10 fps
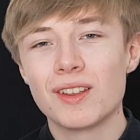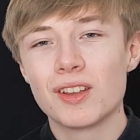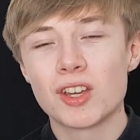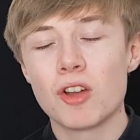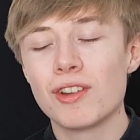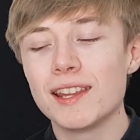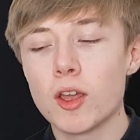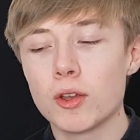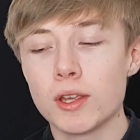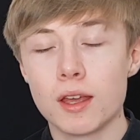Currently I
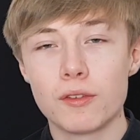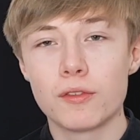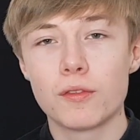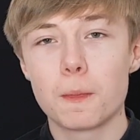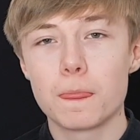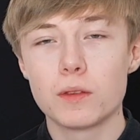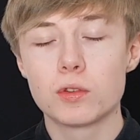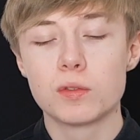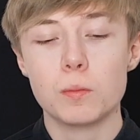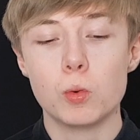only have
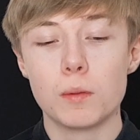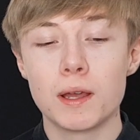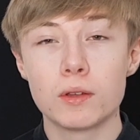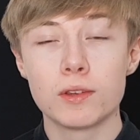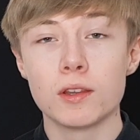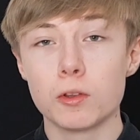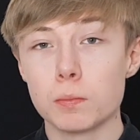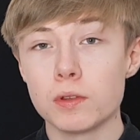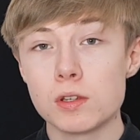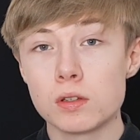small amounts in those
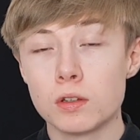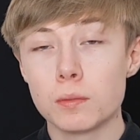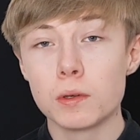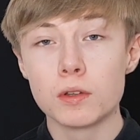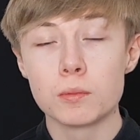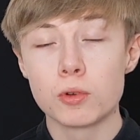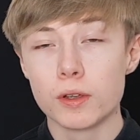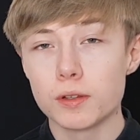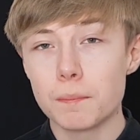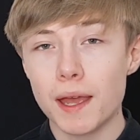positions because I'm trying
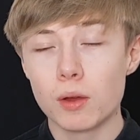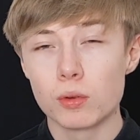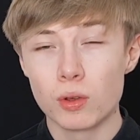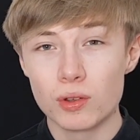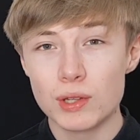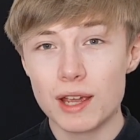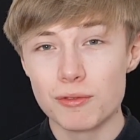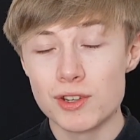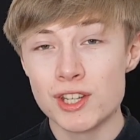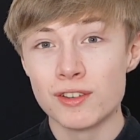to pound cost
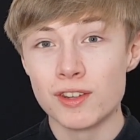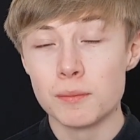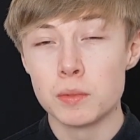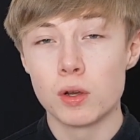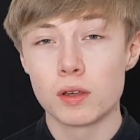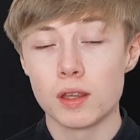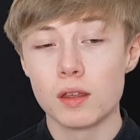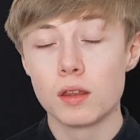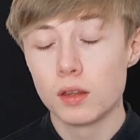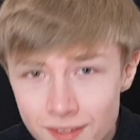average into the market.
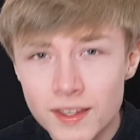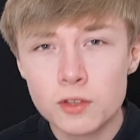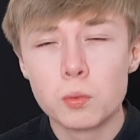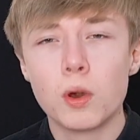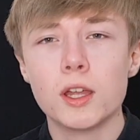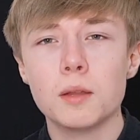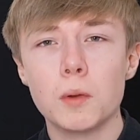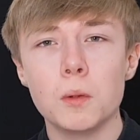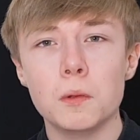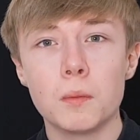And that's why at the
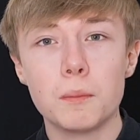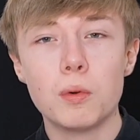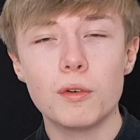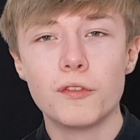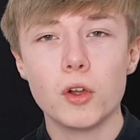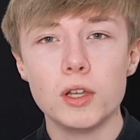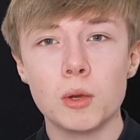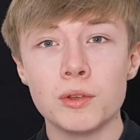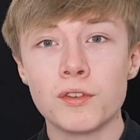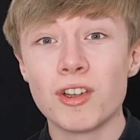moment my portfolio
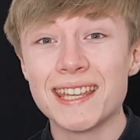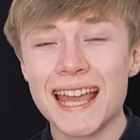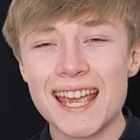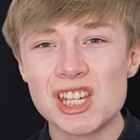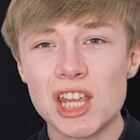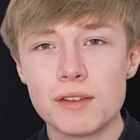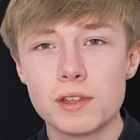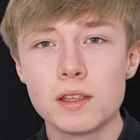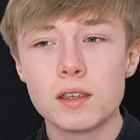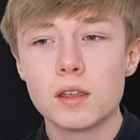is very cash
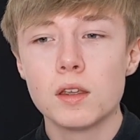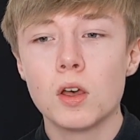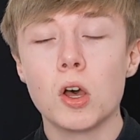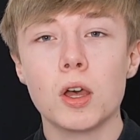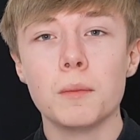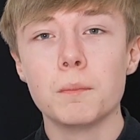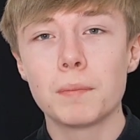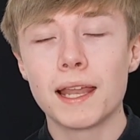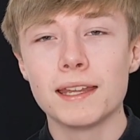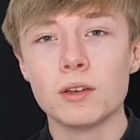heavy. I'm
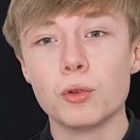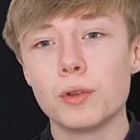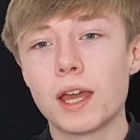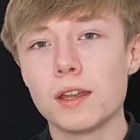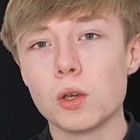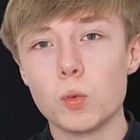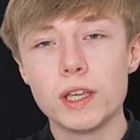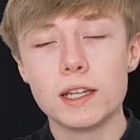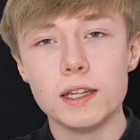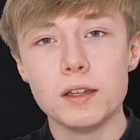planning on adding
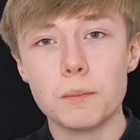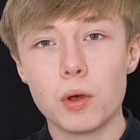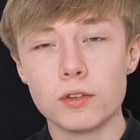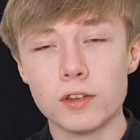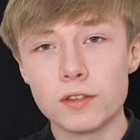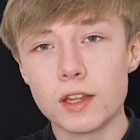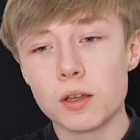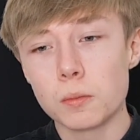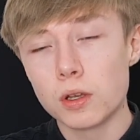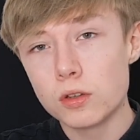weekly deposits and
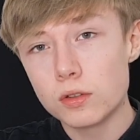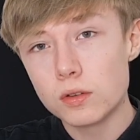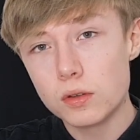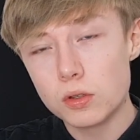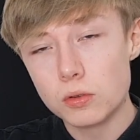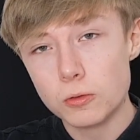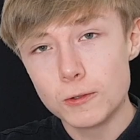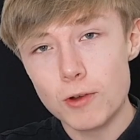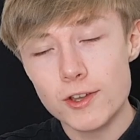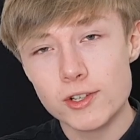I'm going to just
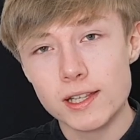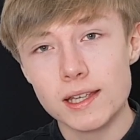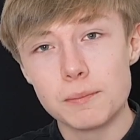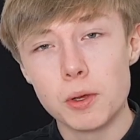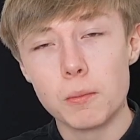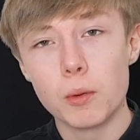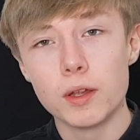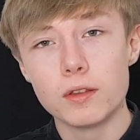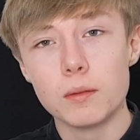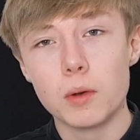gradually put my way
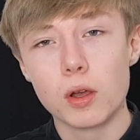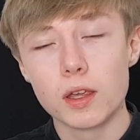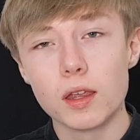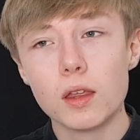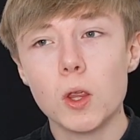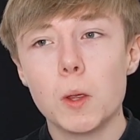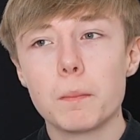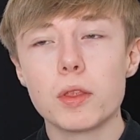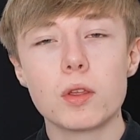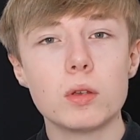into the market.
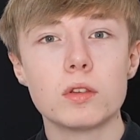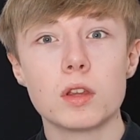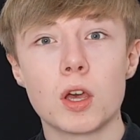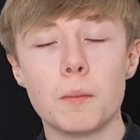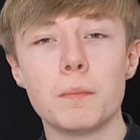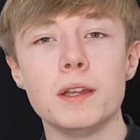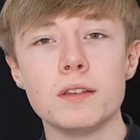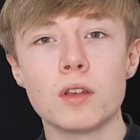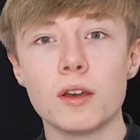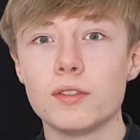But those are the companies
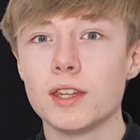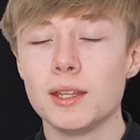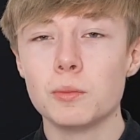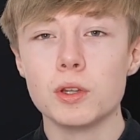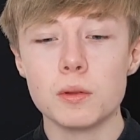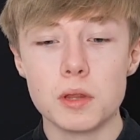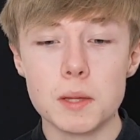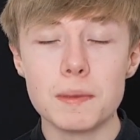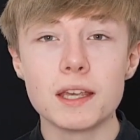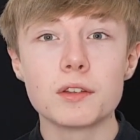that I've seen with the
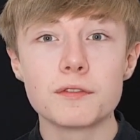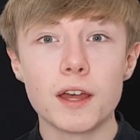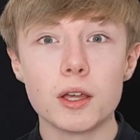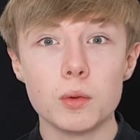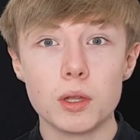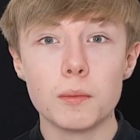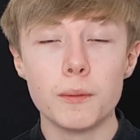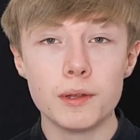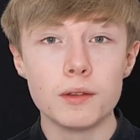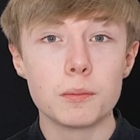biggest value at the
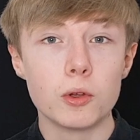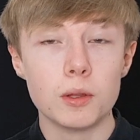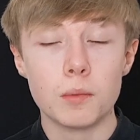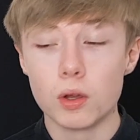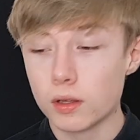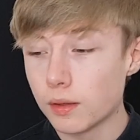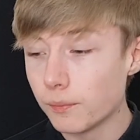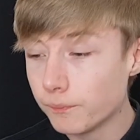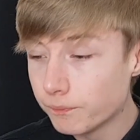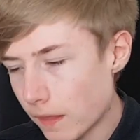moment in the point in the market.
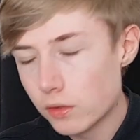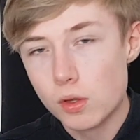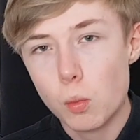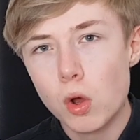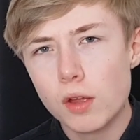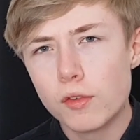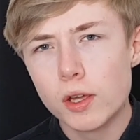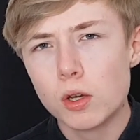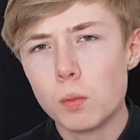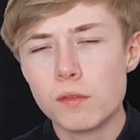So why have I
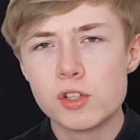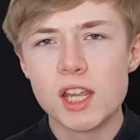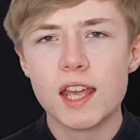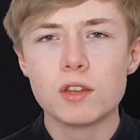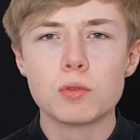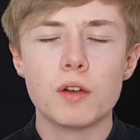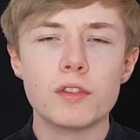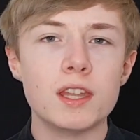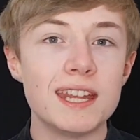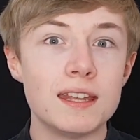gone with shares rather
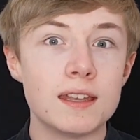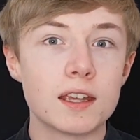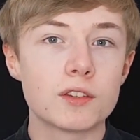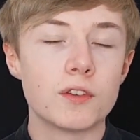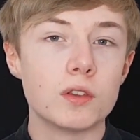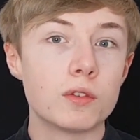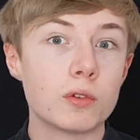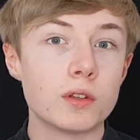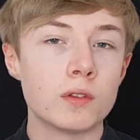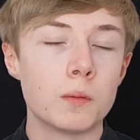than index funds, for
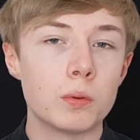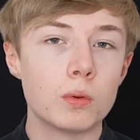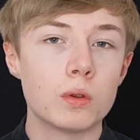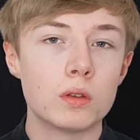example?